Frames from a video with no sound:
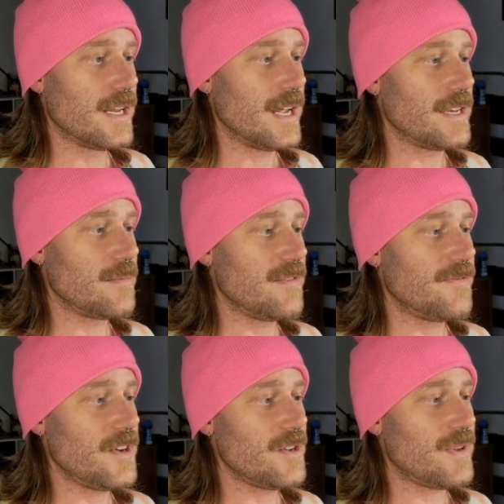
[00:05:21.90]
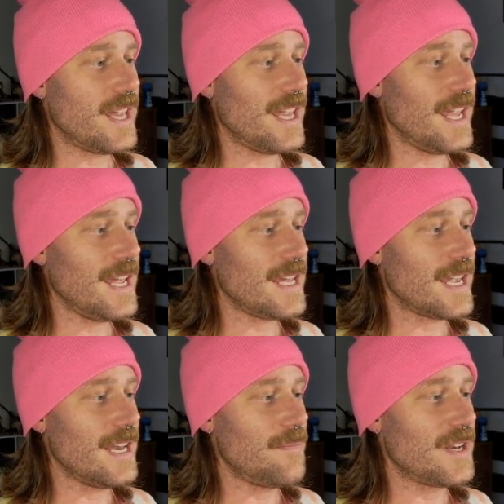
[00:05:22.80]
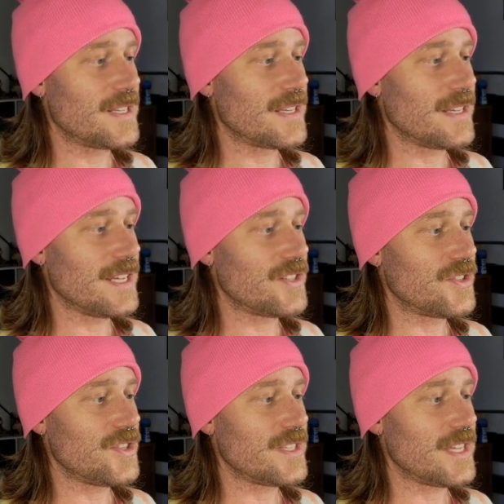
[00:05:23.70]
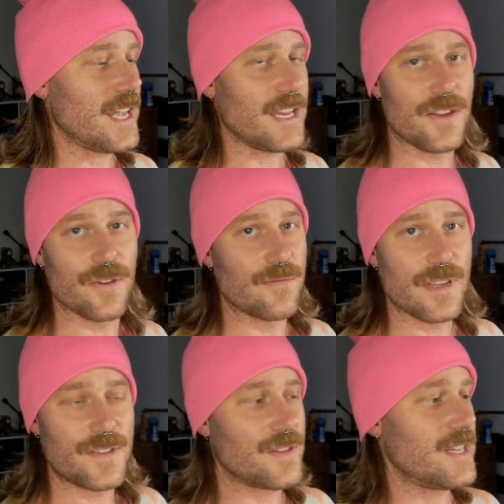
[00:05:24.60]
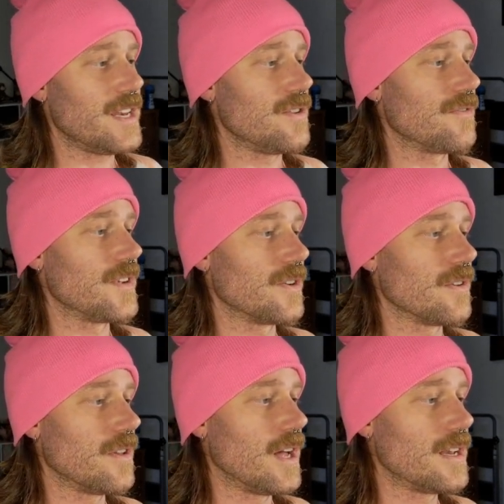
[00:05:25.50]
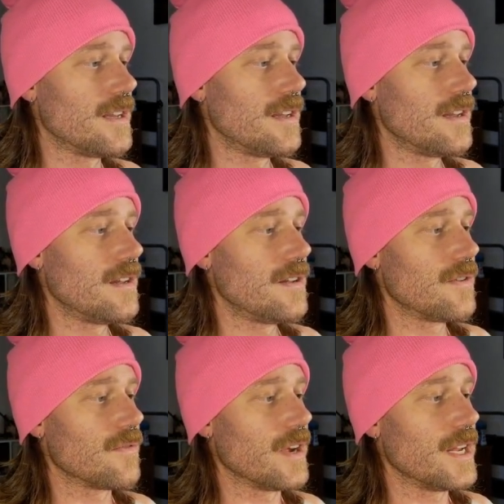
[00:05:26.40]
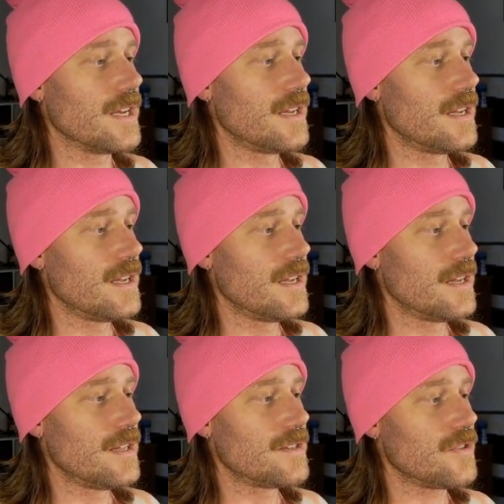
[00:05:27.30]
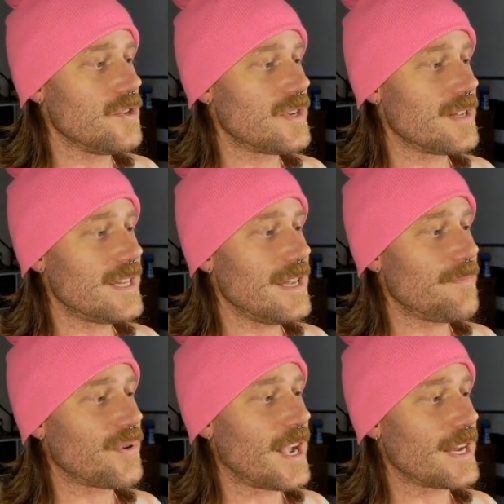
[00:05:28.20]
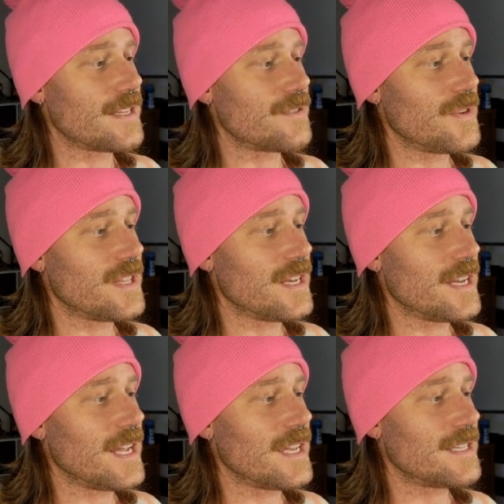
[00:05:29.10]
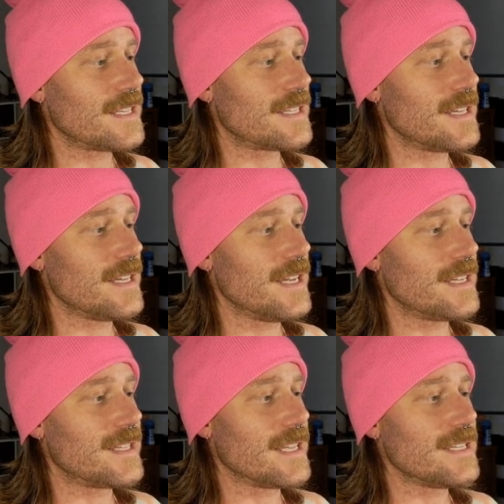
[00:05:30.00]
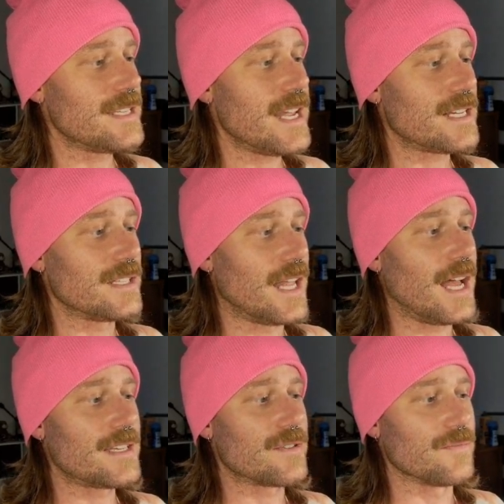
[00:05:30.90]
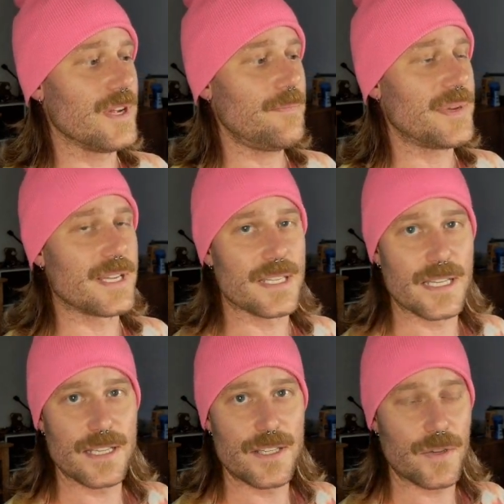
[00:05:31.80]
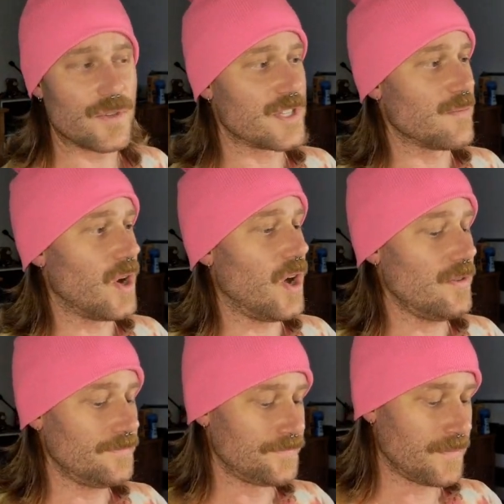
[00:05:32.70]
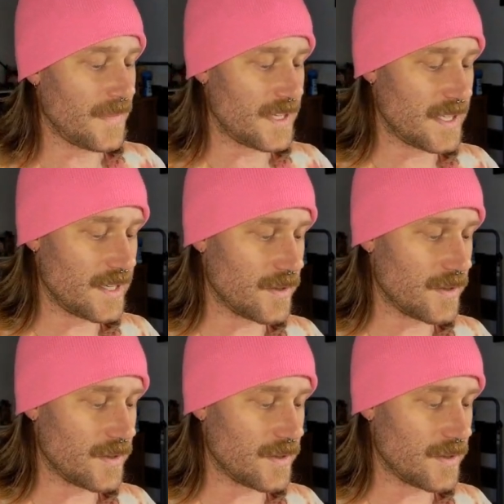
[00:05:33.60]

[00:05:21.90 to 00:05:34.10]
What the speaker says: And to be fair, you can get it, but it's just hitting your finger a lot, right? So you could get practice with it, I guess. It doesn't take a lot to rip because it is so small. This thing's